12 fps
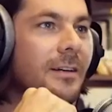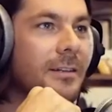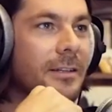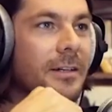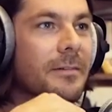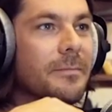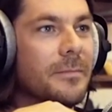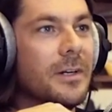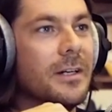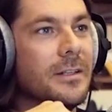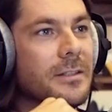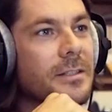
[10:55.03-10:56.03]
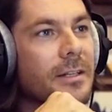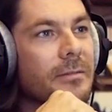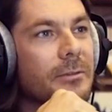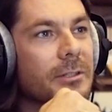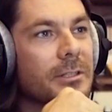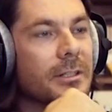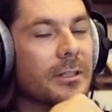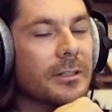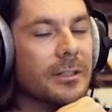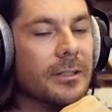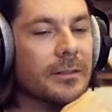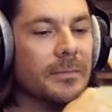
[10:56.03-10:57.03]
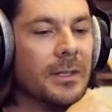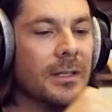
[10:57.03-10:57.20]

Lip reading: Yeah, so, I understand what you're saying, yeah.